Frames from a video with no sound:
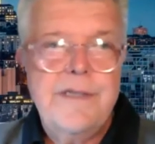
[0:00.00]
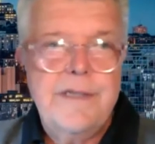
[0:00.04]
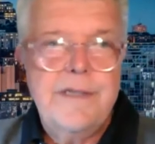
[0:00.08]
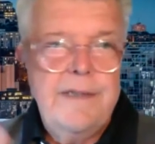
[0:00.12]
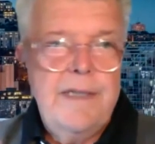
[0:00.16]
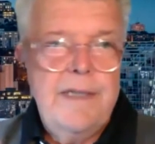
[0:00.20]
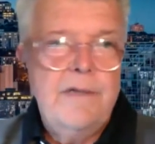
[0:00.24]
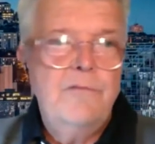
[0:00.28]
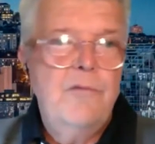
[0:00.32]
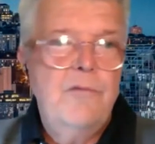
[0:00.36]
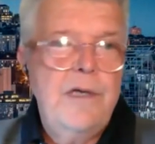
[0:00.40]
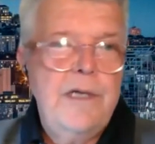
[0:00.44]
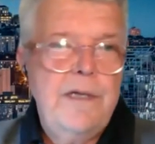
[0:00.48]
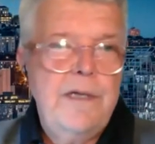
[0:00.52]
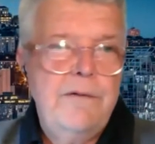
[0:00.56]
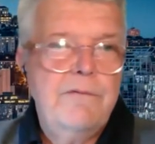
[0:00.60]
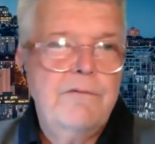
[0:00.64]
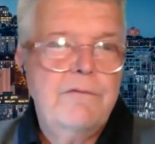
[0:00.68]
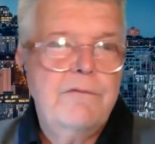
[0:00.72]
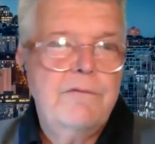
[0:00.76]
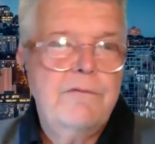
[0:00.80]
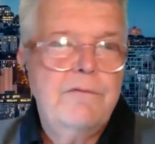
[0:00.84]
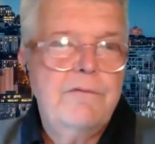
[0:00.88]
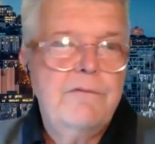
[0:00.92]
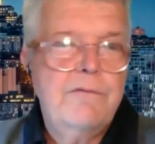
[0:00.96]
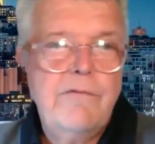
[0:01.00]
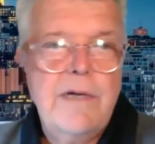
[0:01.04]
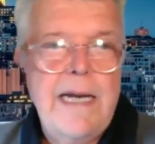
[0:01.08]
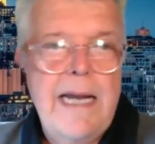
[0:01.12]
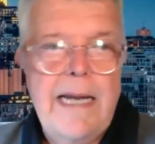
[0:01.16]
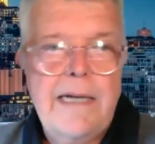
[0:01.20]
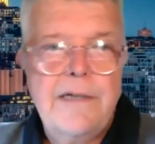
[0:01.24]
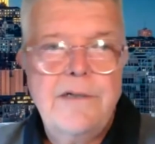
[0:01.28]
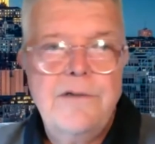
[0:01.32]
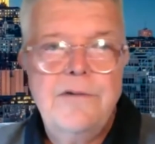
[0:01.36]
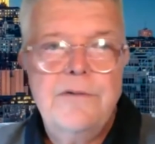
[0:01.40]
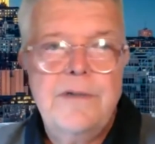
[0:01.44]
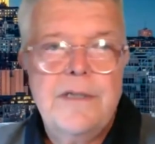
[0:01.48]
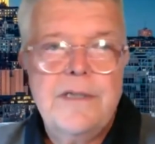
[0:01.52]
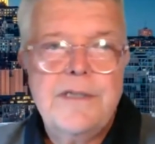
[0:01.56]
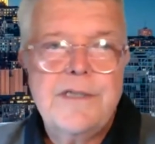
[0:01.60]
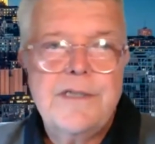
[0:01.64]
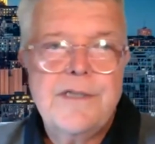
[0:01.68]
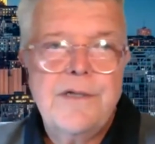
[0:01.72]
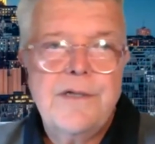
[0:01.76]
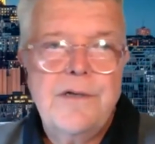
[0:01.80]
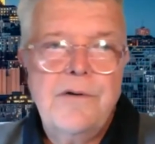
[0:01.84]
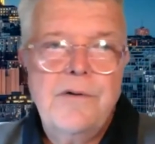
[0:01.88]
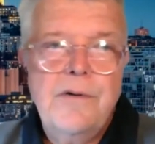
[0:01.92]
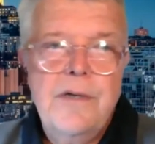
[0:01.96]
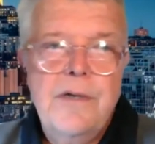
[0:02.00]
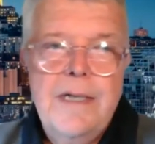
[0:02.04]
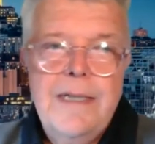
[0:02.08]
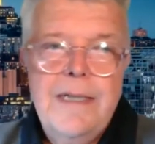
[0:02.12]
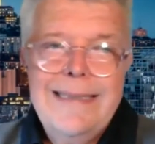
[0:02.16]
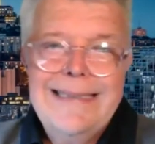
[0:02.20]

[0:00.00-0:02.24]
and then we react to it. So